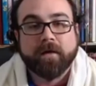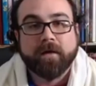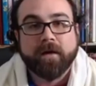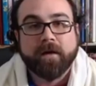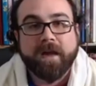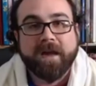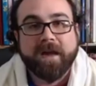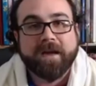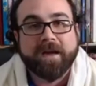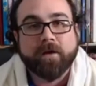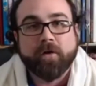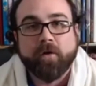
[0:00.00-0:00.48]

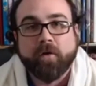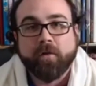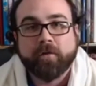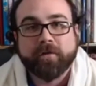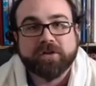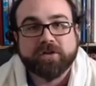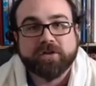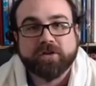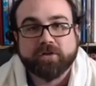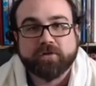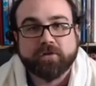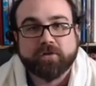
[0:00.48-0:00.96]
It can only
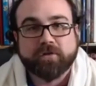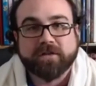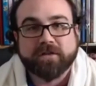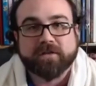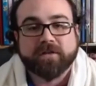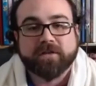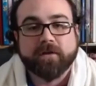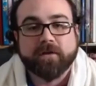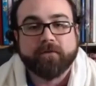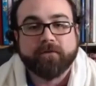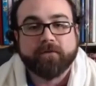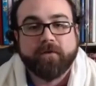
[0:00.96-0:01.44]
stretch
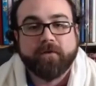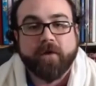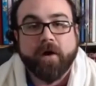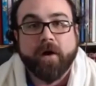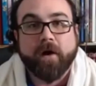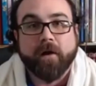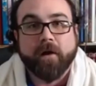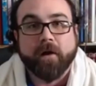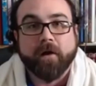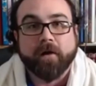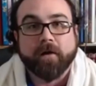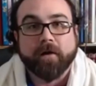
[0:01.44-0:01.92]
so
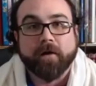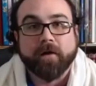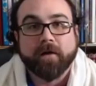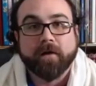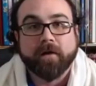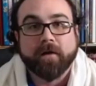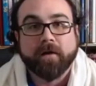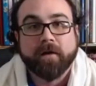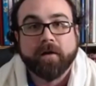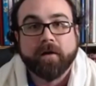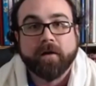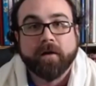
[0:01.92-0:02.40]
far,
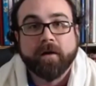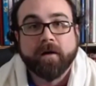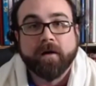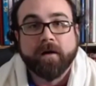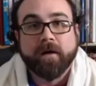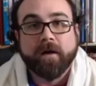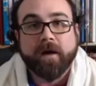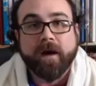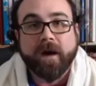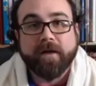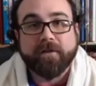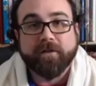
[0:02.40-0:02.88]

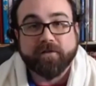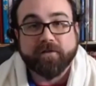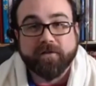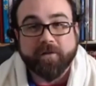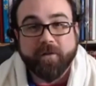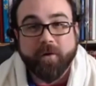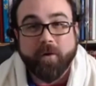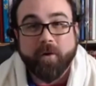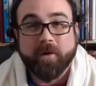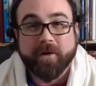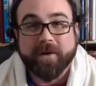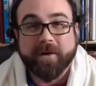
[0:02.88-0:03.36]
and the
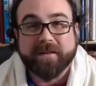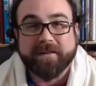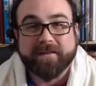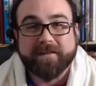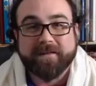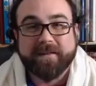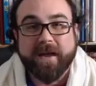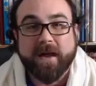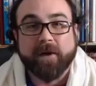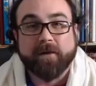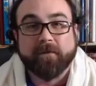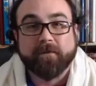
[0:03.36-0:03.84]
Torah
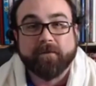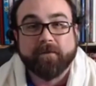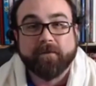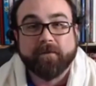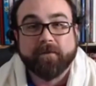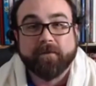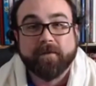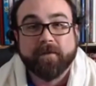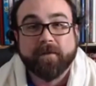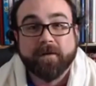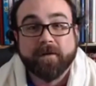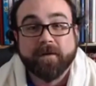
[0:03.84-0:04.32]
itself
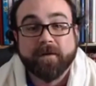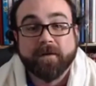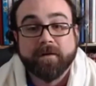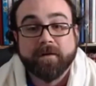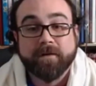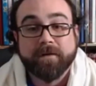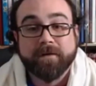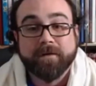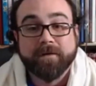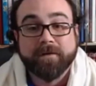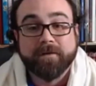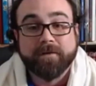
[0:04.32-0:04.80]

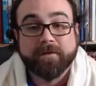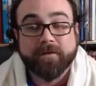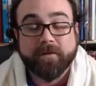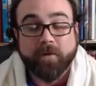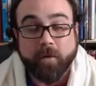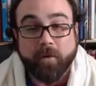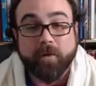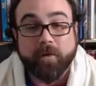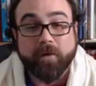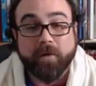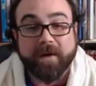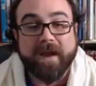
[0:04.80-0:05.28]

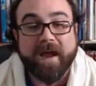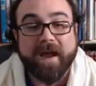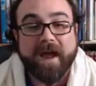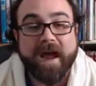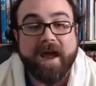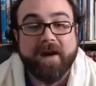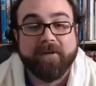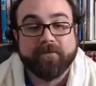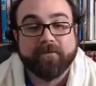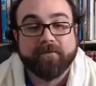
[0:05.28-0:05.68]
tore in half.